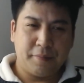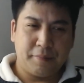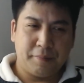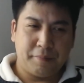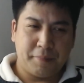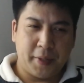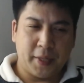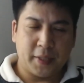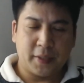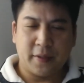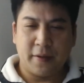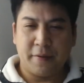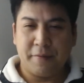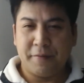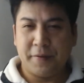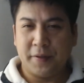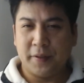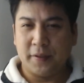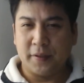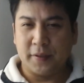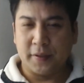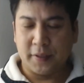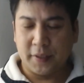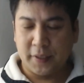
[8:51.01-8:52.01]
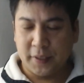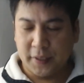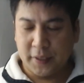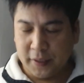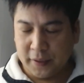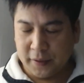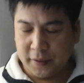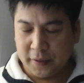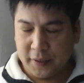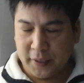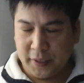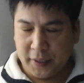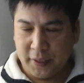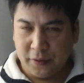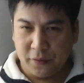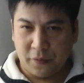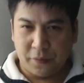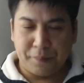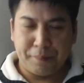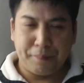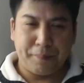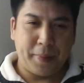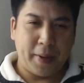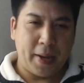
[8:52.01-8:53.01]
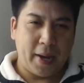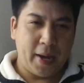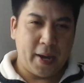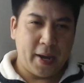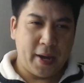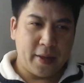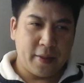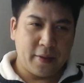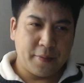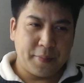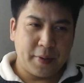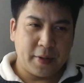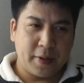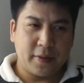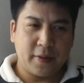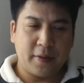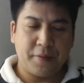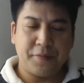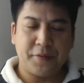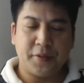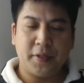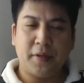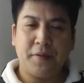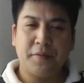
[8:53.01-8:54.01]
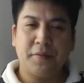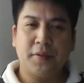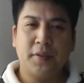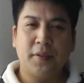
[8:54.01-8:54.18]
make them feel guilty or bad about themselves,